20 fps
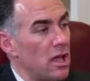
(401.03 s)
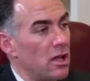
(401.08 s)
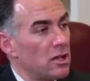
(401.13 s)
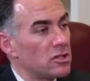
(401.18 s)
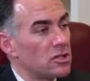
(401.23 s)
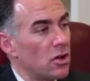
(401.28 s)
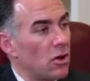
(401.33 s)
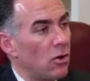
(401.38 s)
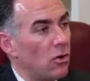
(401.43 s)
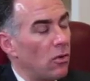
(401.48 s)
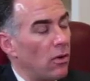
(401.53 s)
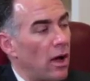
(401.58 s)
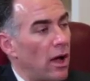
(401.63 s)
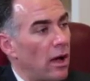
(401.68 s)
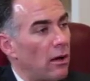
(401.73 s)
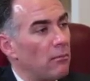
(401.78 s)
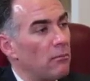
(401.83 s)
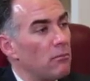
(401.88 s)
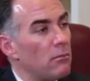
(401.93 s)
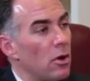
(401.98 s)
So
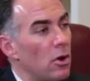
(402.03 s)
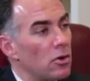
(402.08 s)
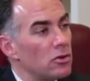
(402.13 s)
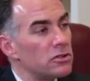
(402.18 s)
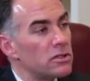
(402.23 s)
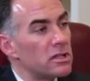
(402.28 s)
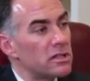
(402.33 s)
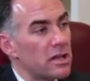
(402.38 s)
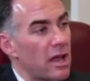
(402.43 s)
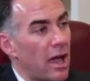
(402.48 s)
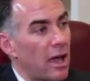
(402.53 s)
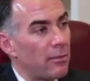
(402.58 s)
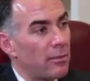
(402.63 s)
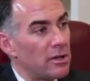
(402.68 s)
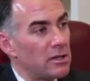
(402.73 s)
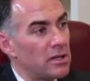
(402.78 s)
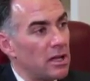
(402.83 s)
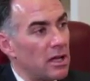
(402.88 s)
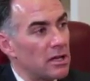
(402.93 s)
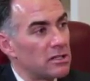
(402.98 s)
most of the time
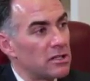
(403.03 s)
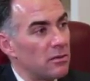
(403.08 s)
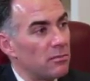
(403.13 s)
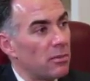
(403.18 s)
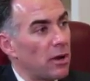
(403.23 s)
it doesn't,